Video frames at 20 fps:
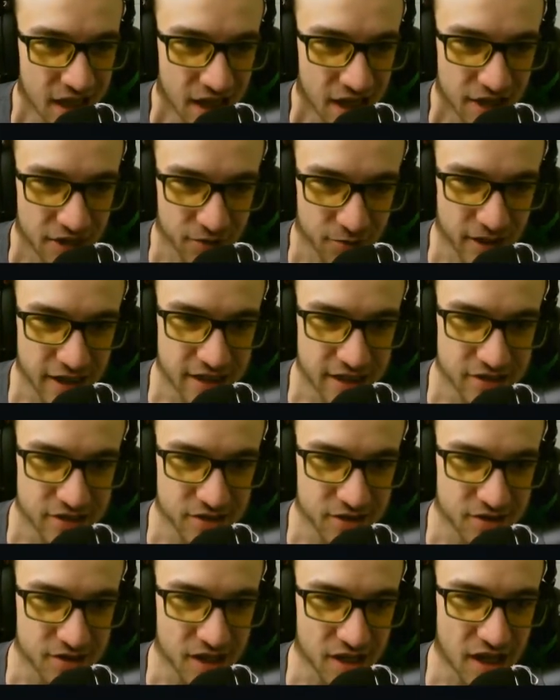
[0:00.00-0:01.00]
The range
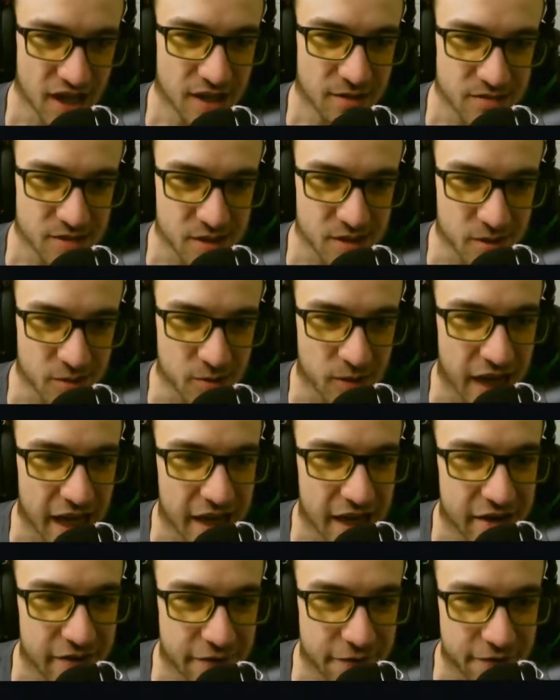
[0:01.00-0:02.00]
goes up to
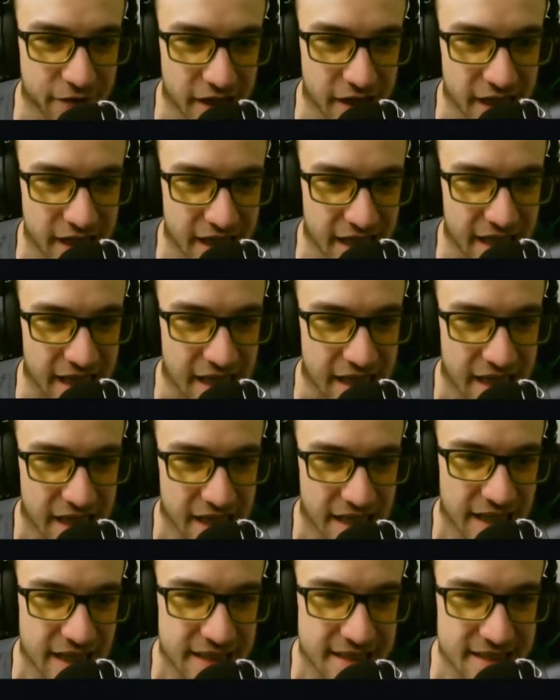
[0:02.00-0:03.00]
infinite.
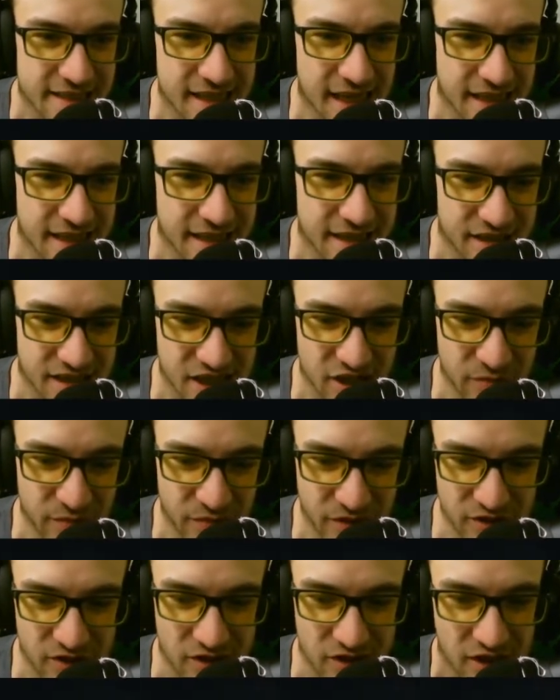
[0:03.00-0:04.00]
That's not a
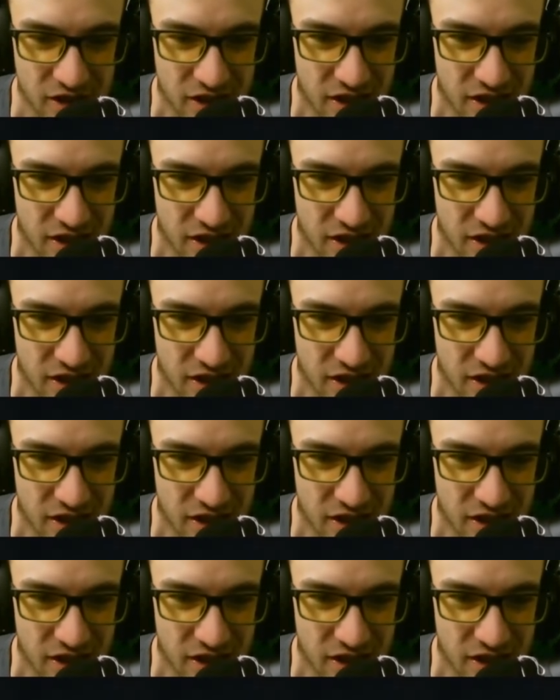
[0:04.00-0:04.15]
number.